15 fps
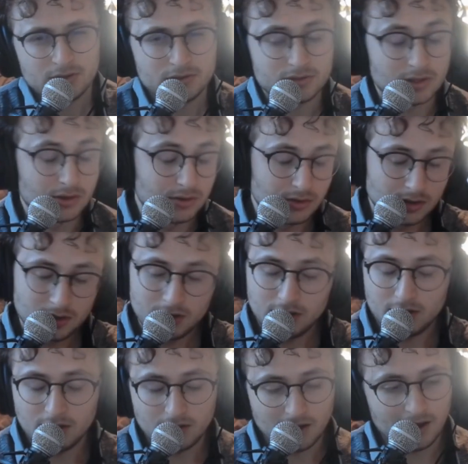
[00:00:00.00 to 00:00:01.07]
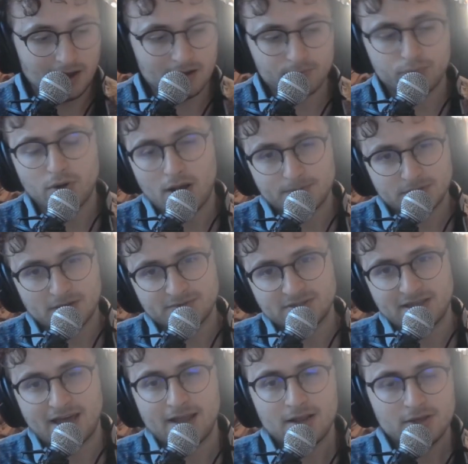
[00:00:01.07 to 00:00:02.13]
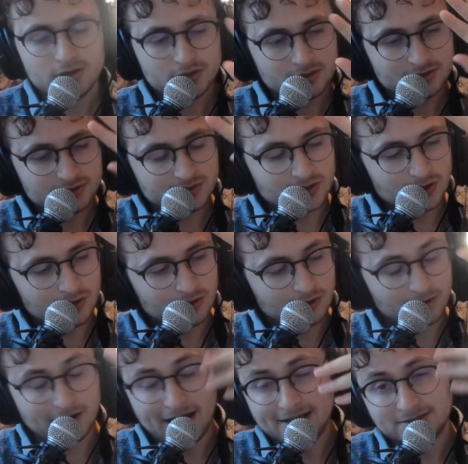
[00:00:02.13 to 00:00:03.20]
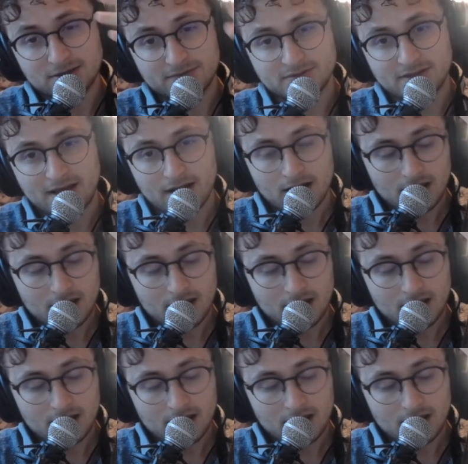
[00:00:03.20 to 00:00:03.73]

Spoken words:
So props off to that. So or hats off to that.